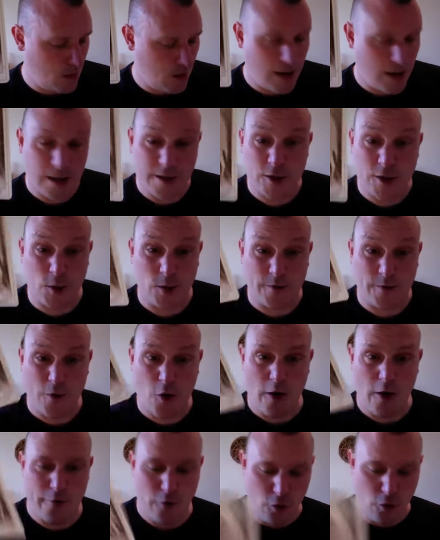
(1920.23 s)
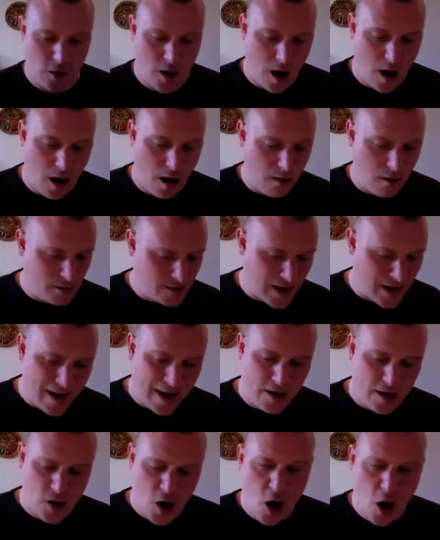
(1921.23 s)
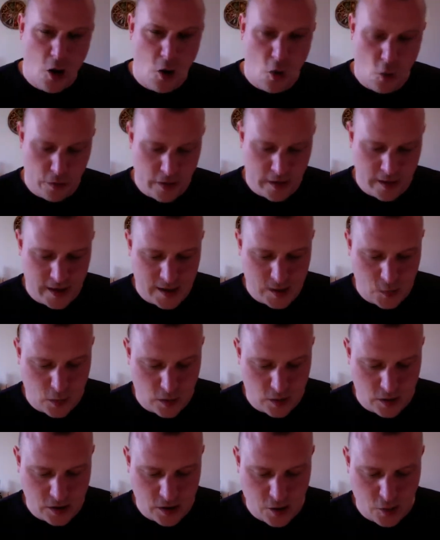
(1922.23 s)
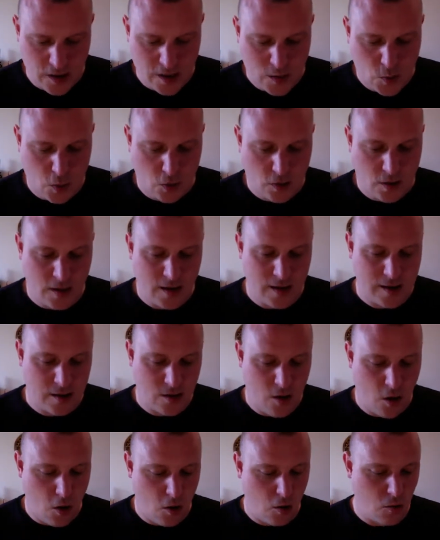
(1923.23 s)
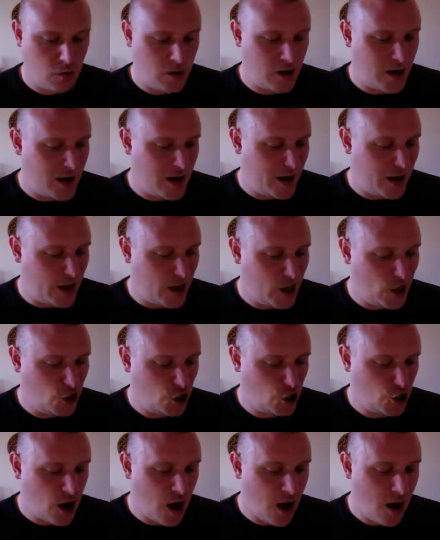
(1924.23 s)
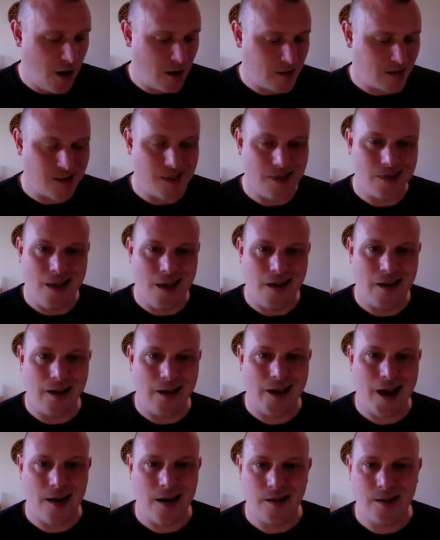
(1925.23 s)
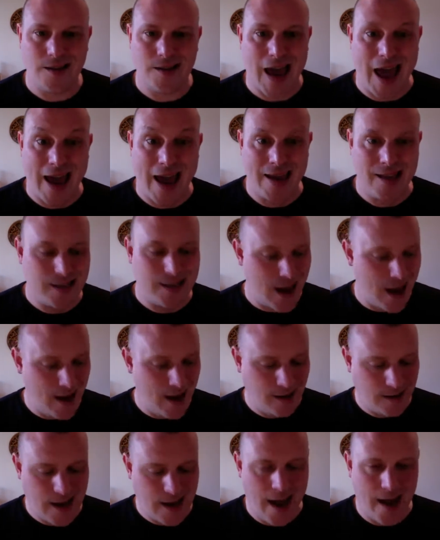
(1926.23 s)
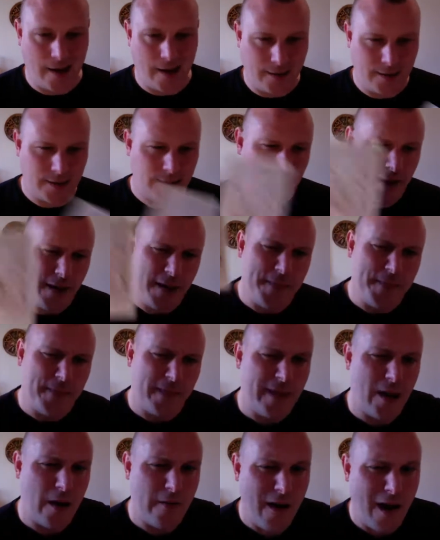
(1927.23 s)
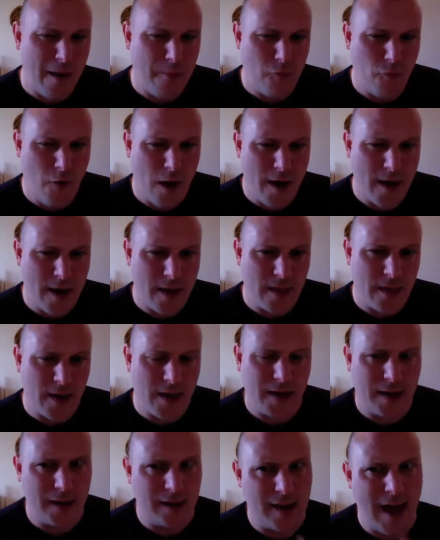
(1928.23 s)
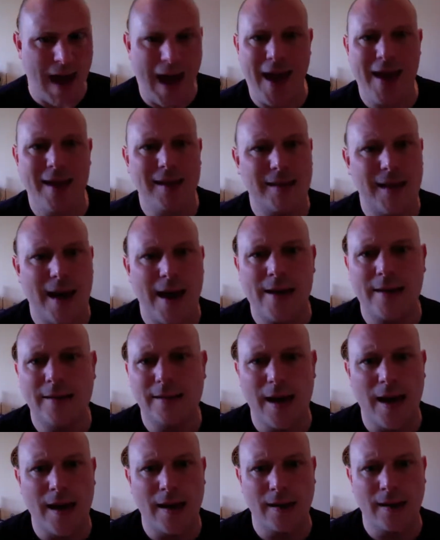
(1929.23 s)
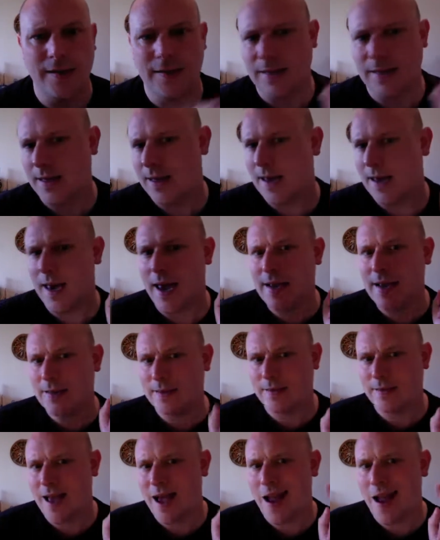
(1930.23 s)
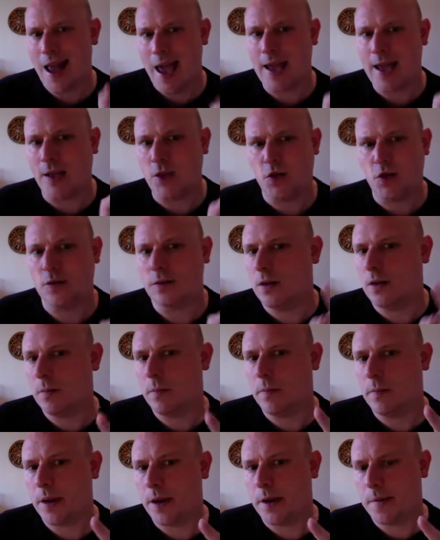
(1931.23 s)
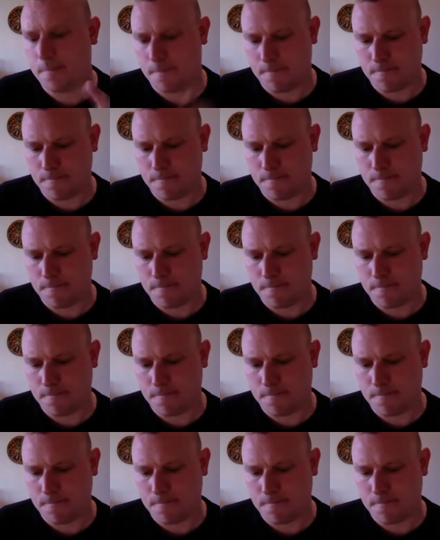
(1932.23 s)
it's 44 cards, and I know that this one is called Ishtar's Lion Gate 888. Now, if I'm right in thinking 888, isn't that an angel number?